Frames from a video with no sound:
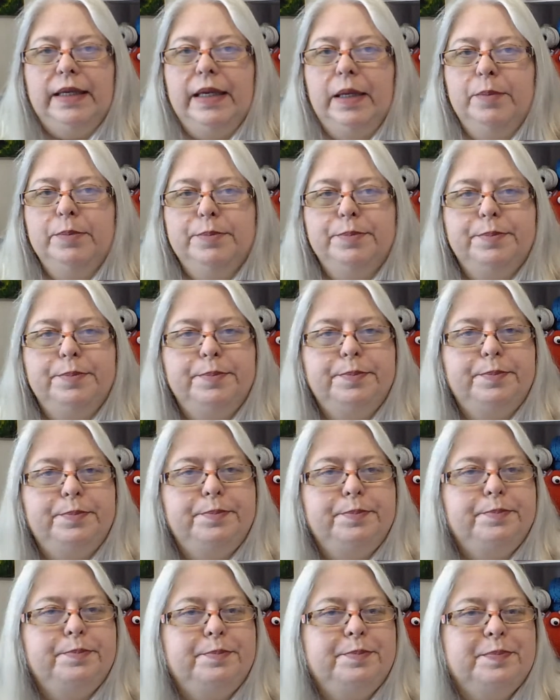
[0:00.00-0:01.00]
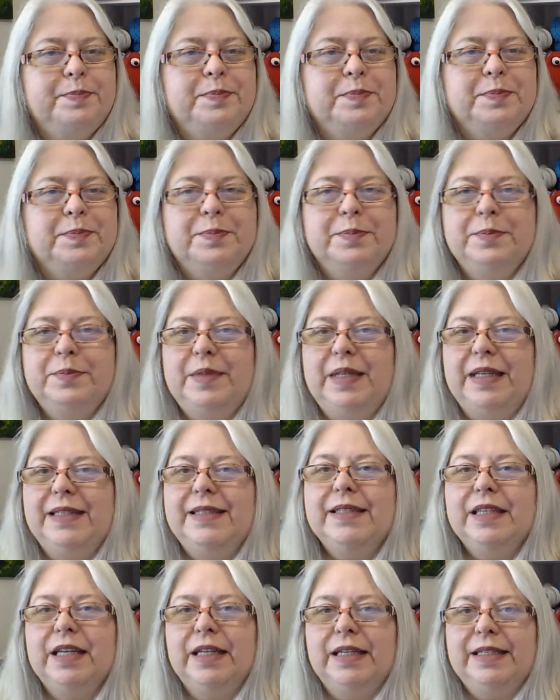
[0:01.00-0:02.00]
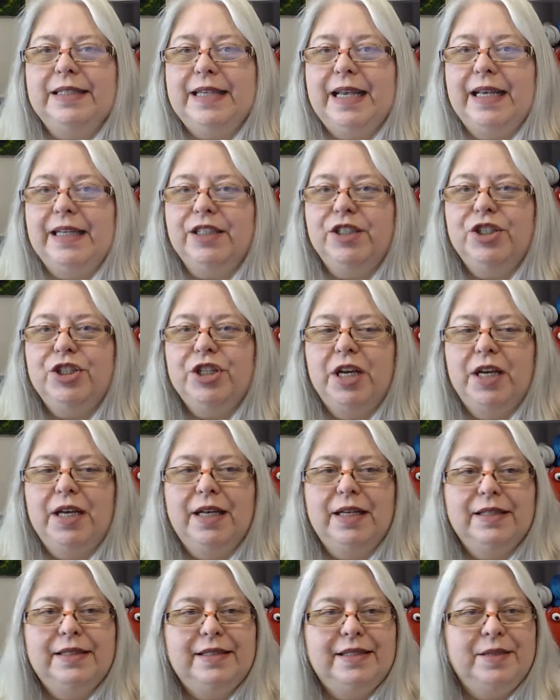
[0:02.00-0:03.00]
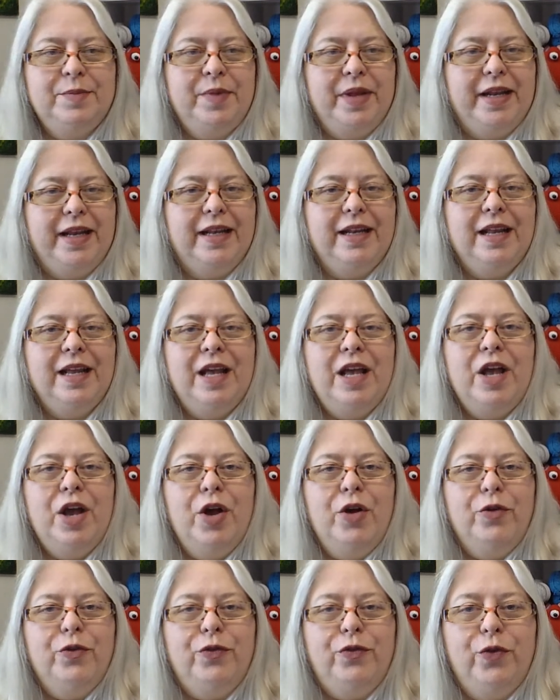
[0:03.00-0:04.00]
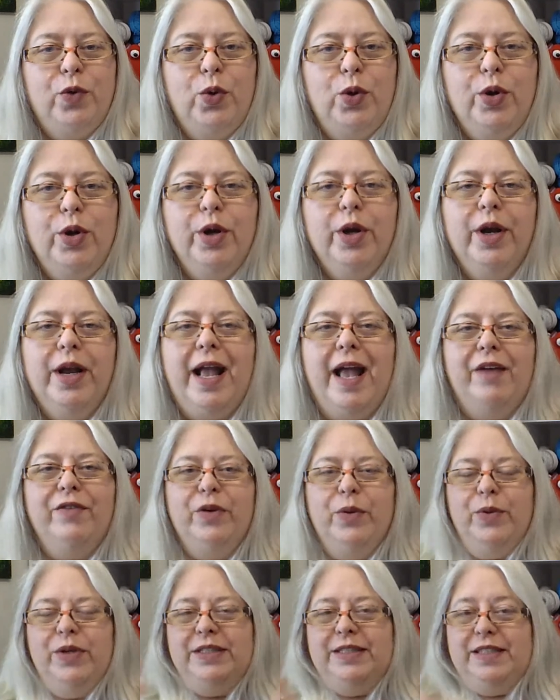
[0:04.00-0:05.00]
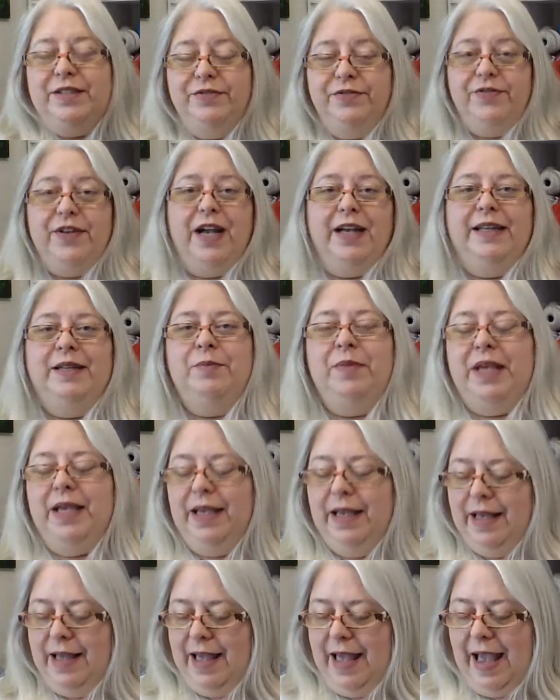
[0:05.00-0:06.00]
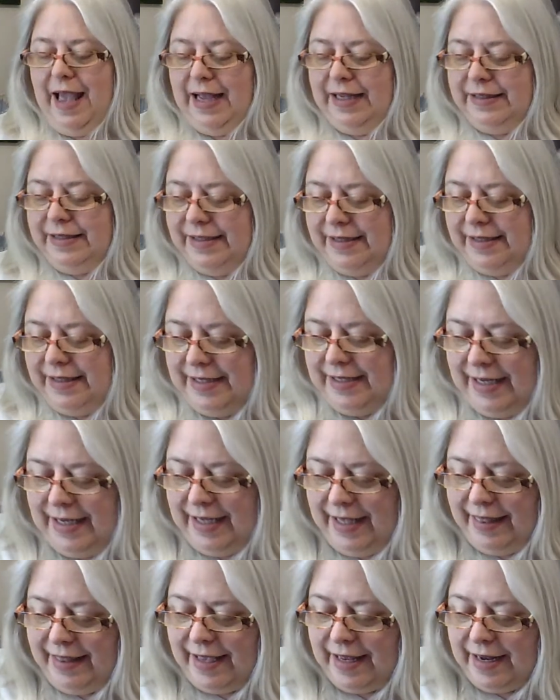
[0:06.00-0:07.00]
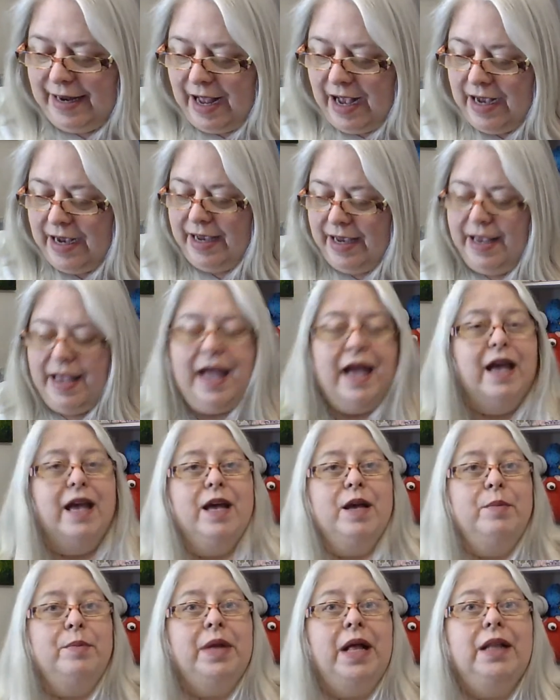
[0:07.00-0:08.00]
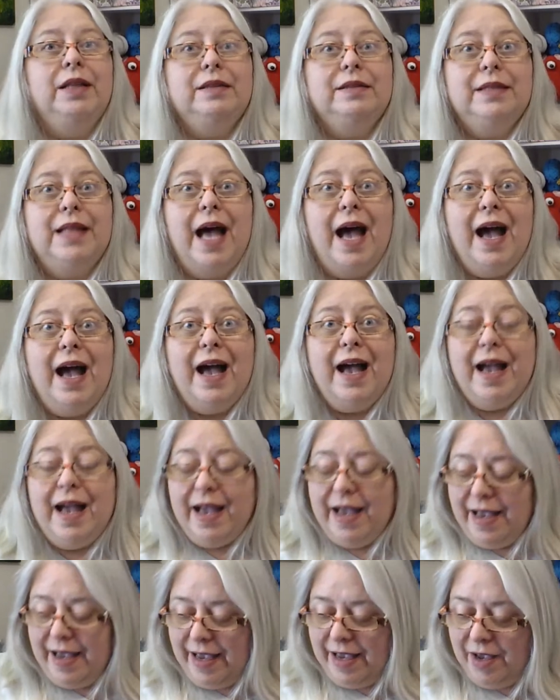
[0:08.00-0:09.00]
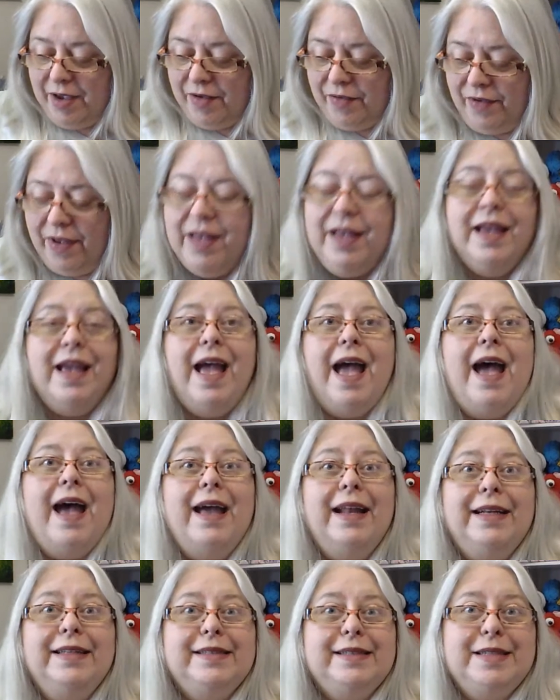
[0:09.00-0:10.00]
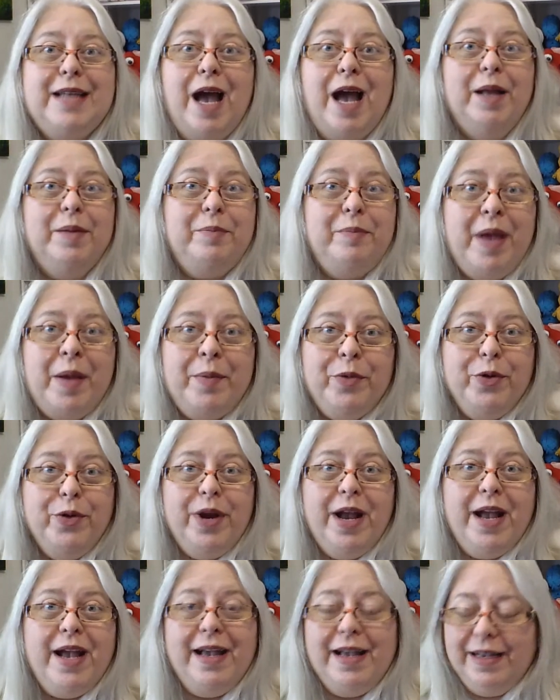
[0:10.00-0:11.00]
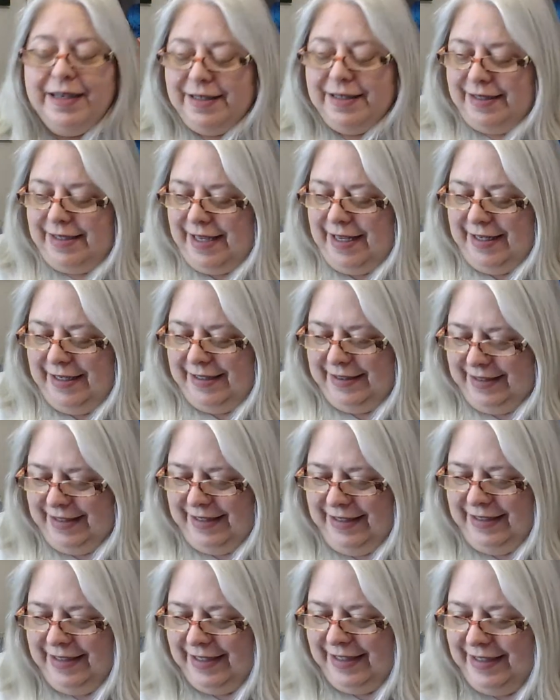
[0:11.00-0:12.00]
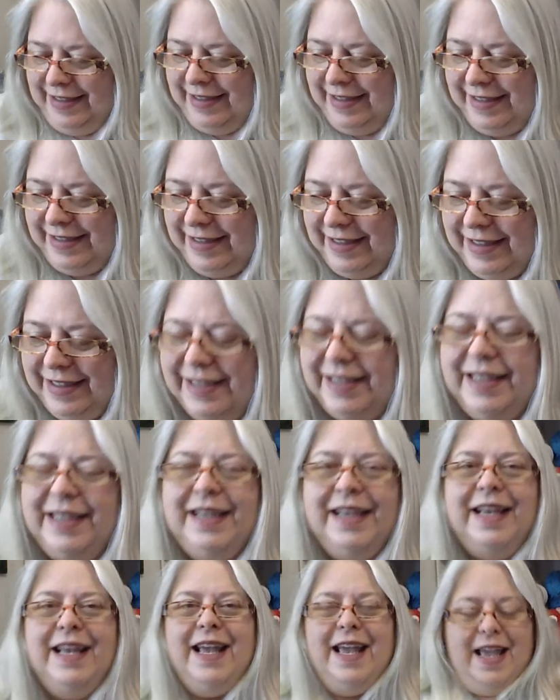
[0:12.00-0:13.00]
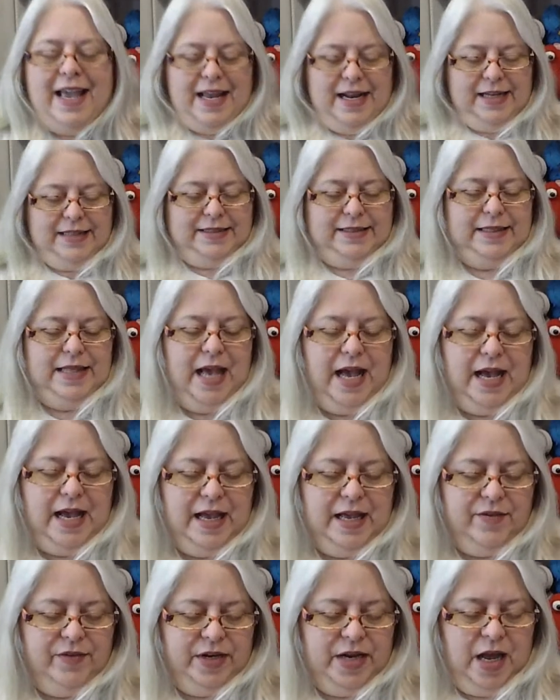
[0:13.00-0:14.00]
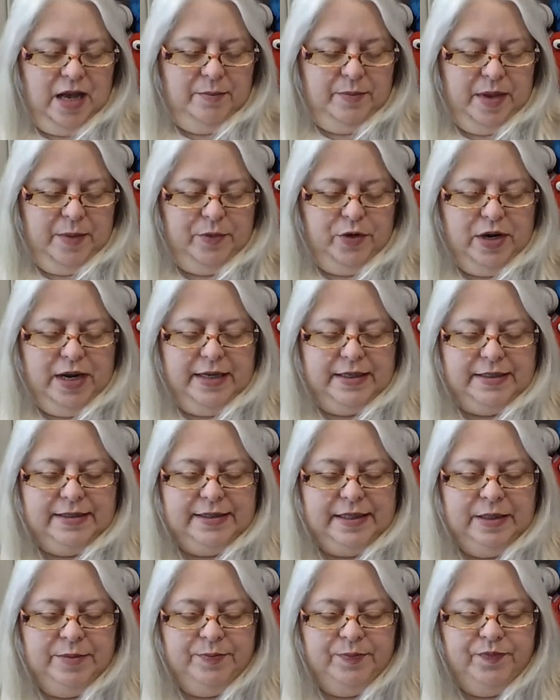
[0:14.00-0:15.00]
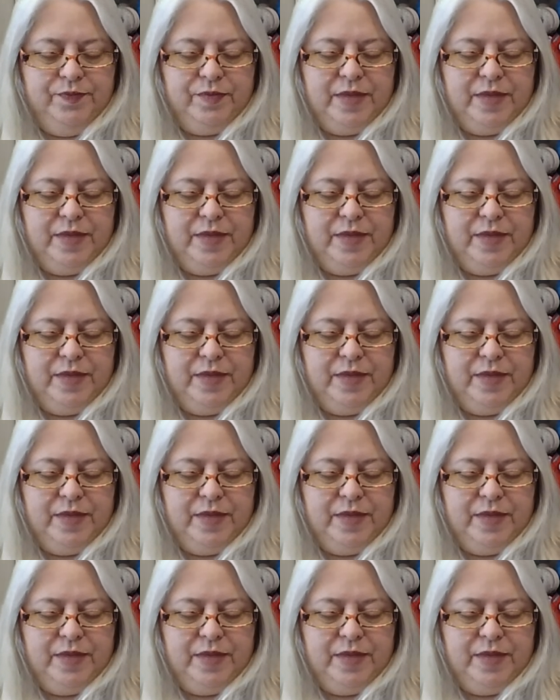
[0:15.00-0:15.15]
Yep. It's going to take just a minute for everyone to find me and to see that I am live and it's not Memorex. It is live and not Memorex.